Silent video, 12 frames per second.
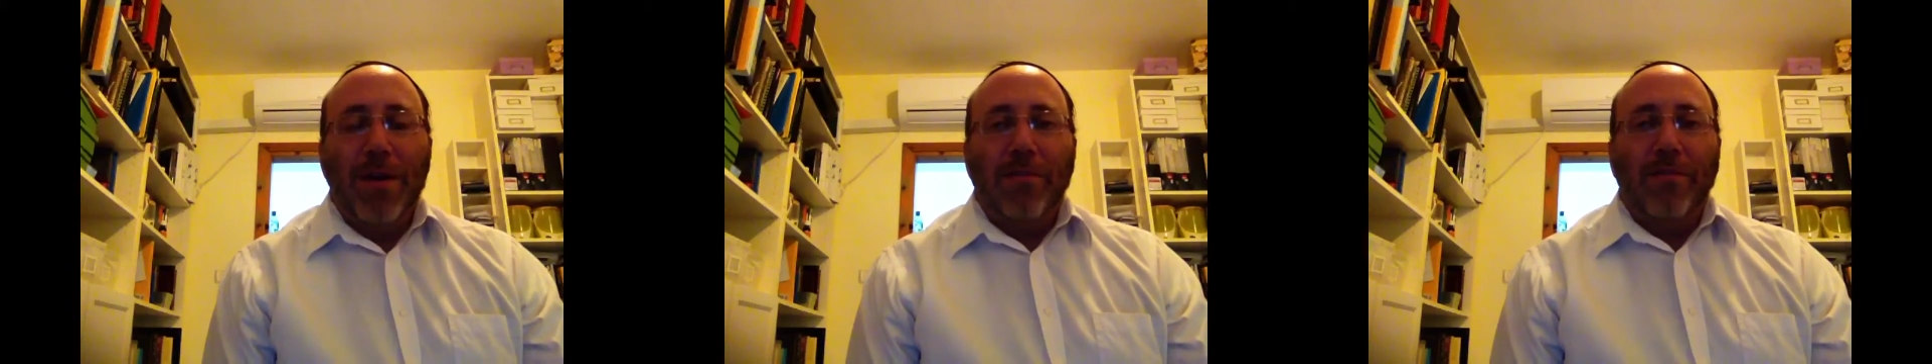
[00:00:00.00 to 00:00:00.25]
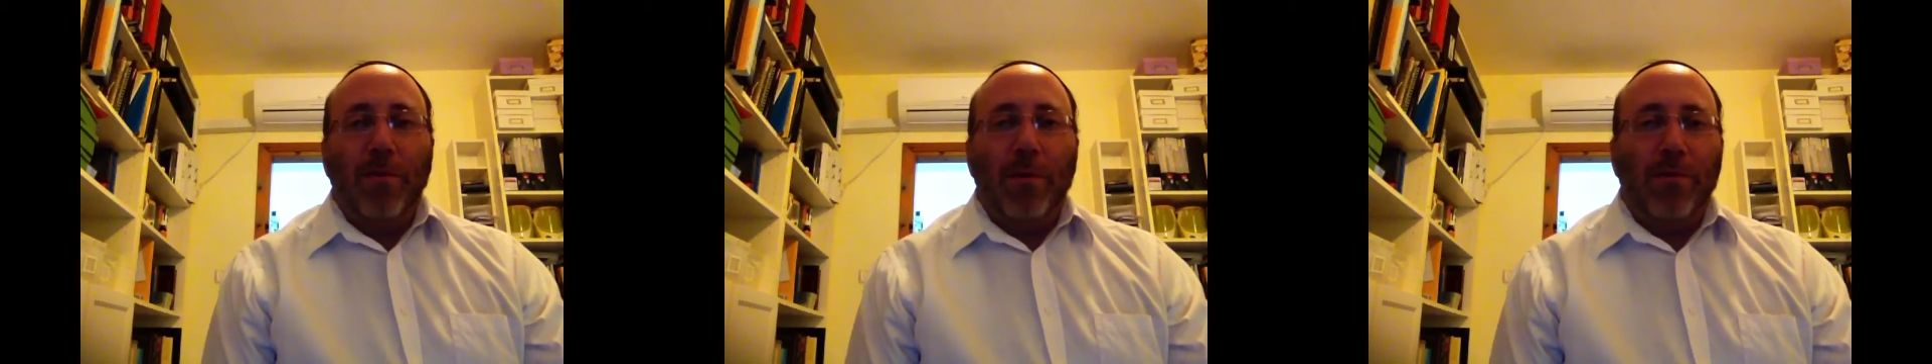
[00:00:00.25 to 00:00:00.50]

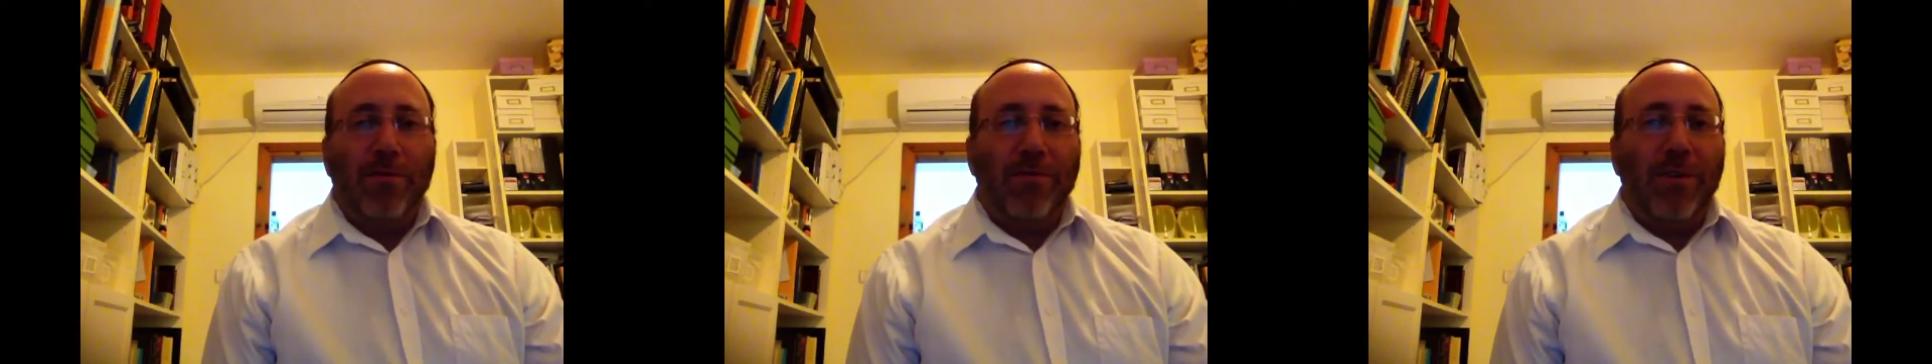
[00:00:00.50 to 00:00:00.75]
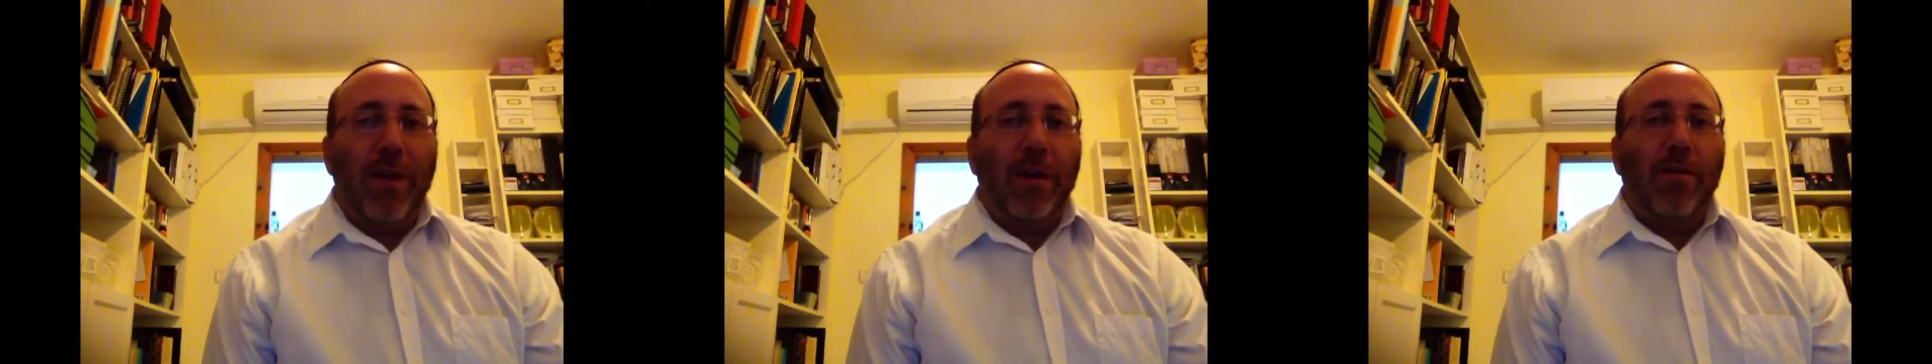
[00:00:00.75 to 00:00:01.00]
someone who's
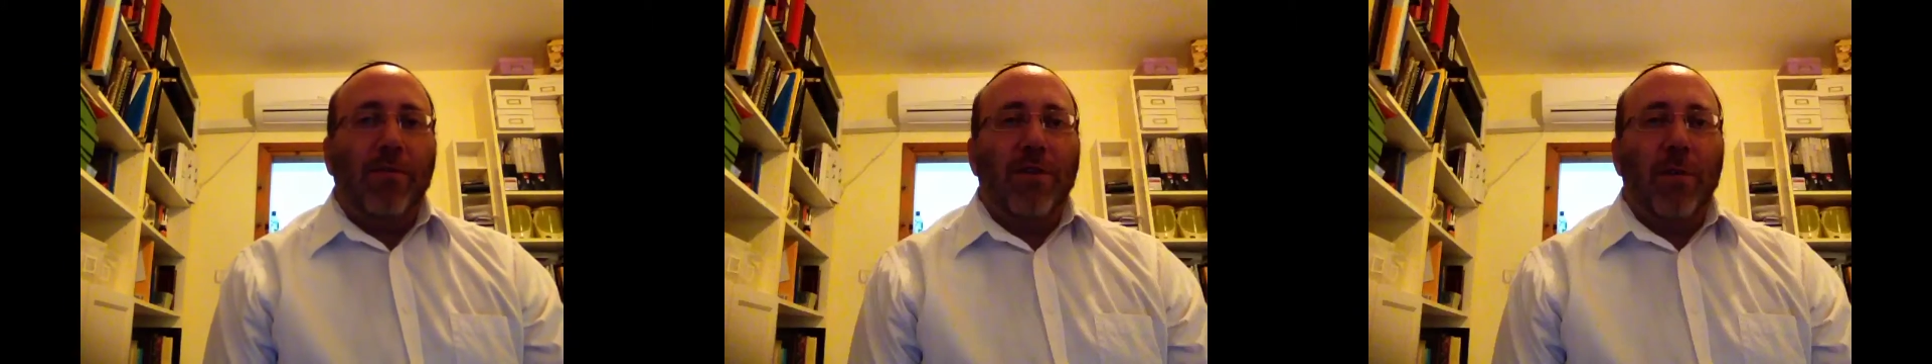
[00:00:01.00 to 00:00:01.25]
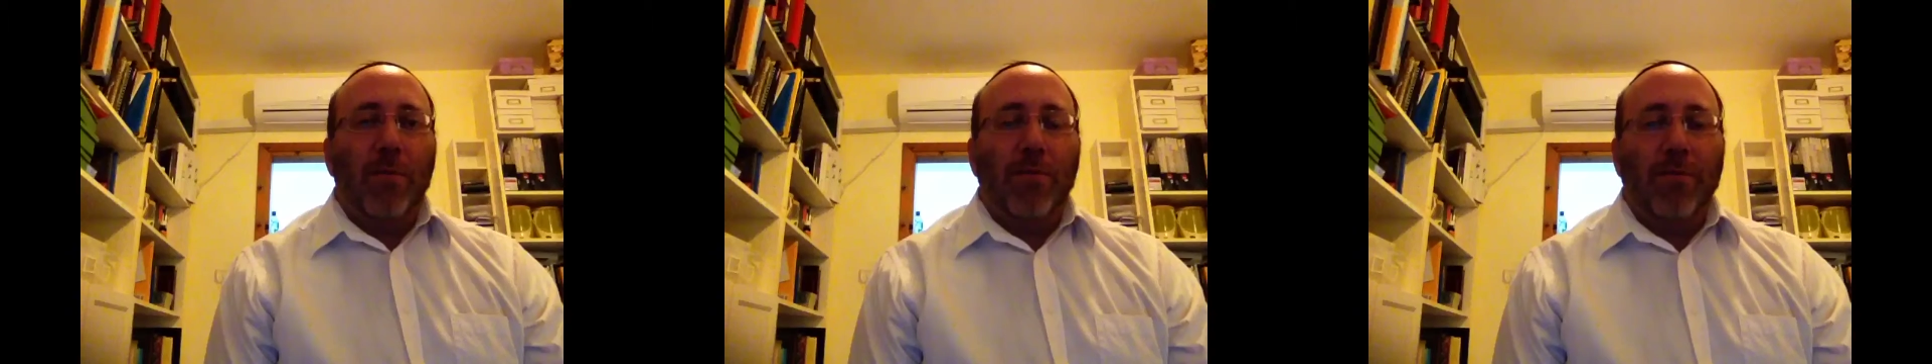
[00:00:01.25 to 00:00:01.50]
sick or
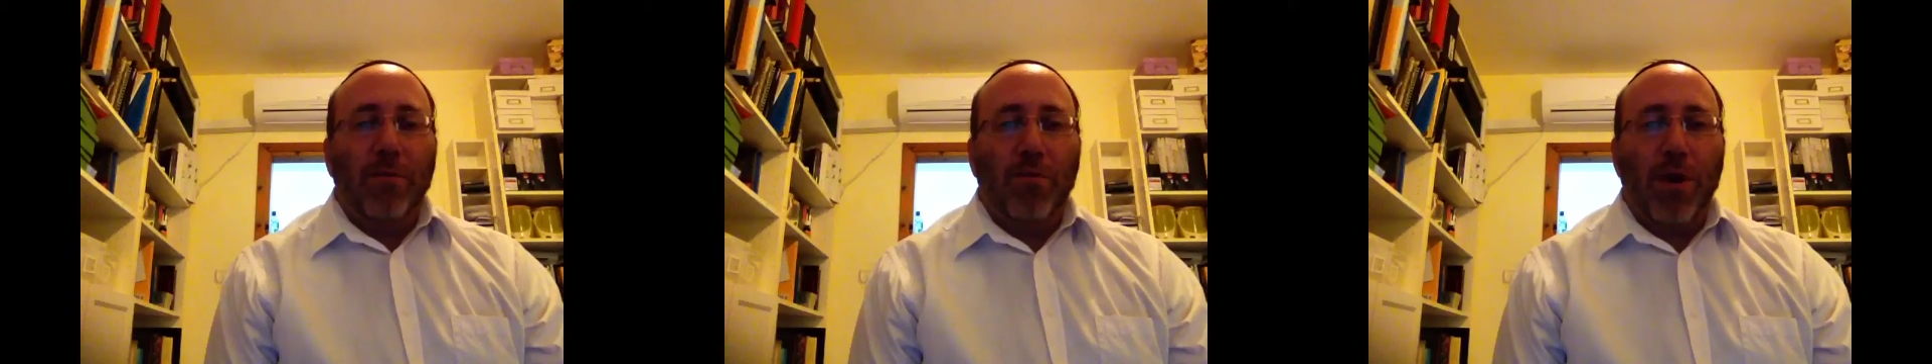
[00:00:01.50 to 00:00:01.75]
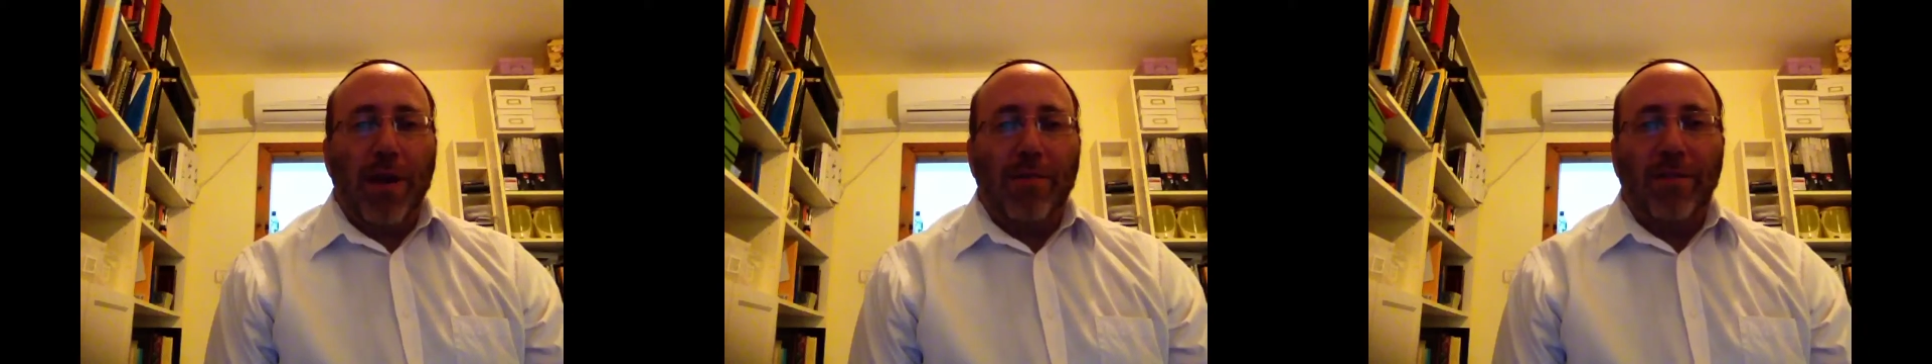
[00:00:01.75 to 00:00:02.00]
someone who's
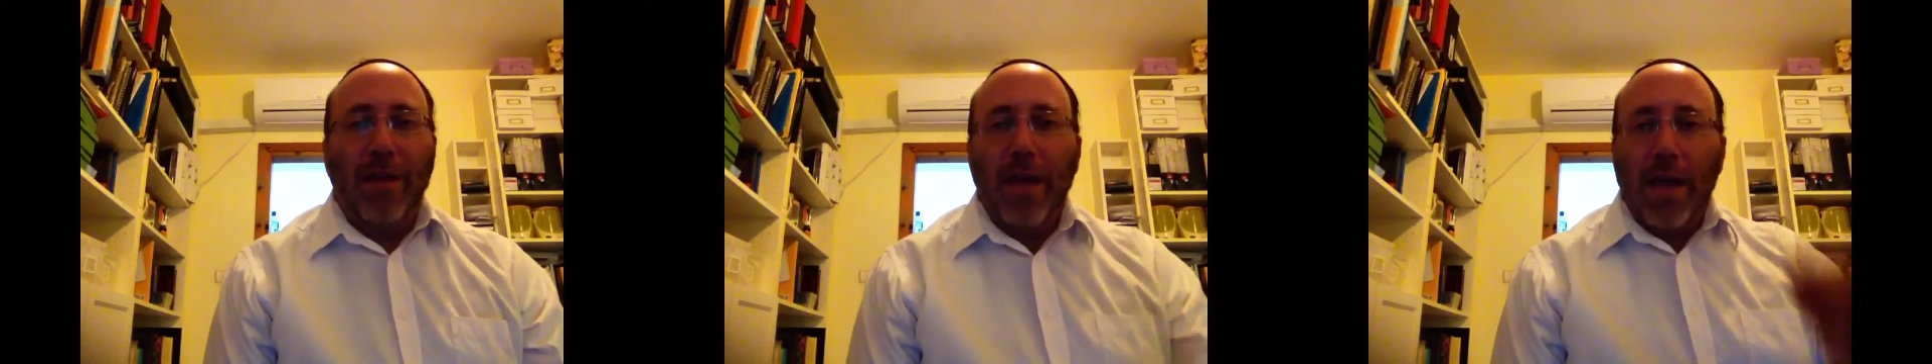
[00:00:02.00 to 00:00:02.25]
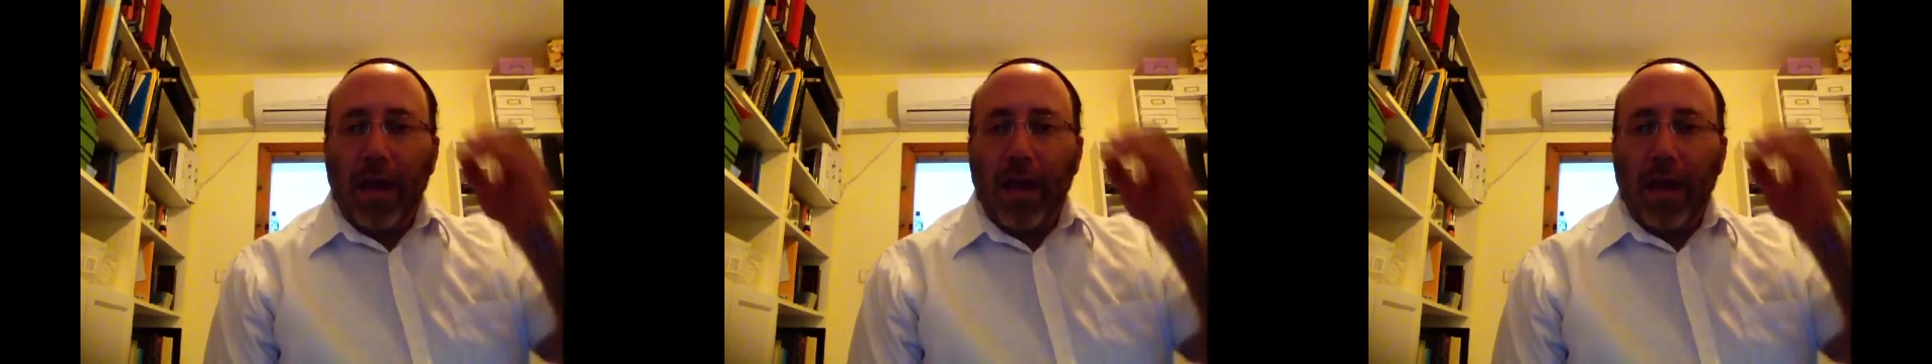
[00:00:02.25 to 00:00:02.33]
depressed,